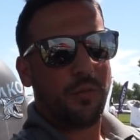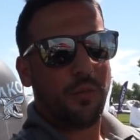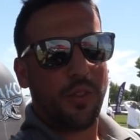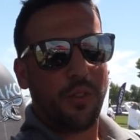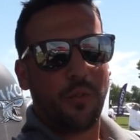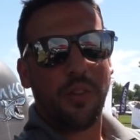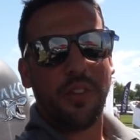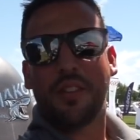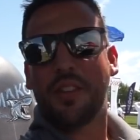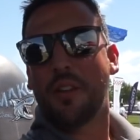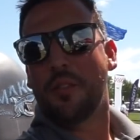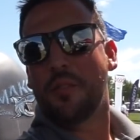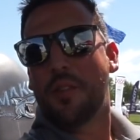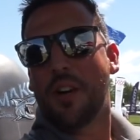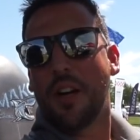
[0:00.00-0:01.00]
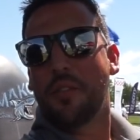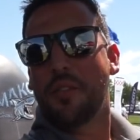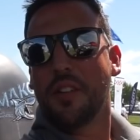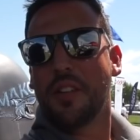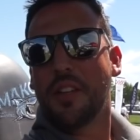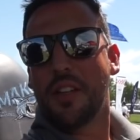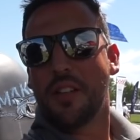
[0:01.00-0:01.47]
One twenty-seven five
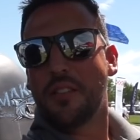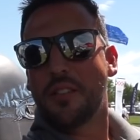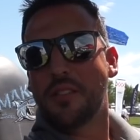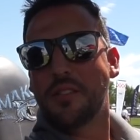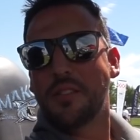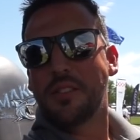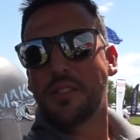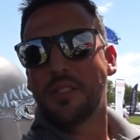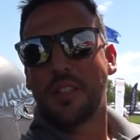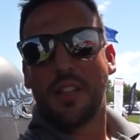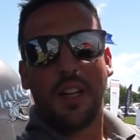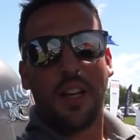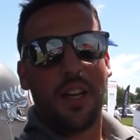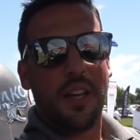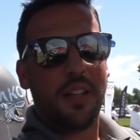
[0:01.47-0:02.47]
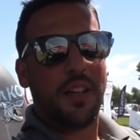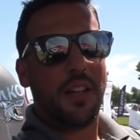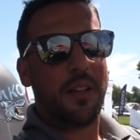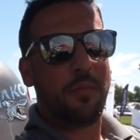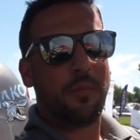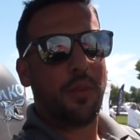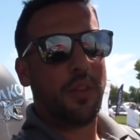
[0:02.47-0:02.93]
is the kit. Uh huh. And
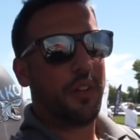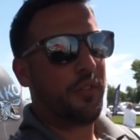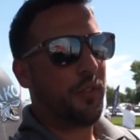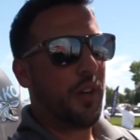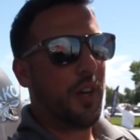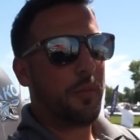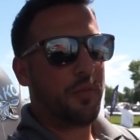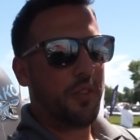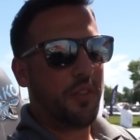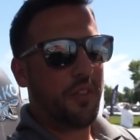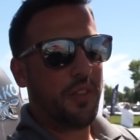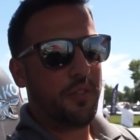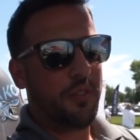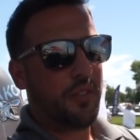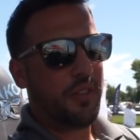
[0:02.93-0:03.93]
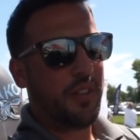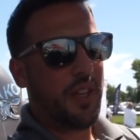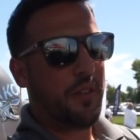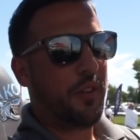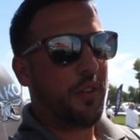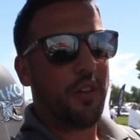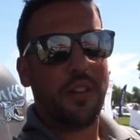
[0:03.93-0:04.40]
then plus your options and your
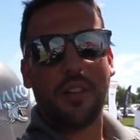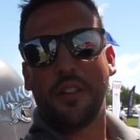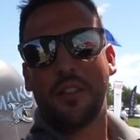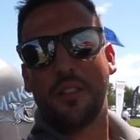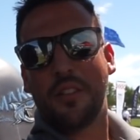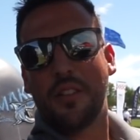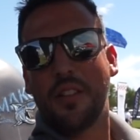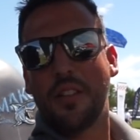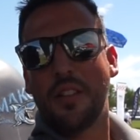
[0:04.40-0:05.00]
avionics.